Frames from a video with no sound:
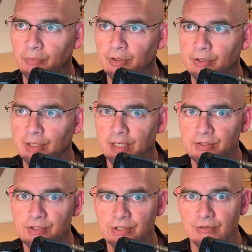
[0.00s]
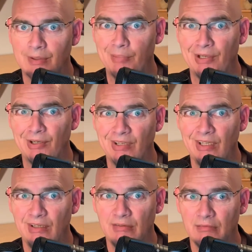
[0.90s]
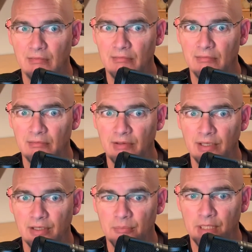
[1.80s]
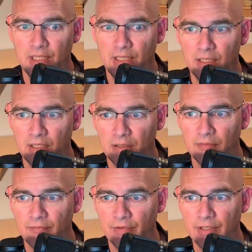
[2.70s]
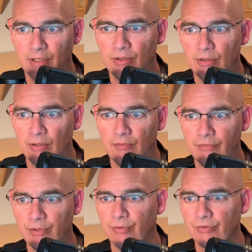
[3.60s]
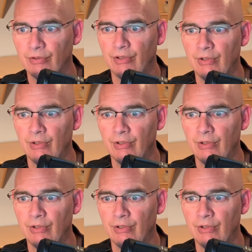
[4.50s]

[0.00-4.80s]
with good guests apparently get you many video views.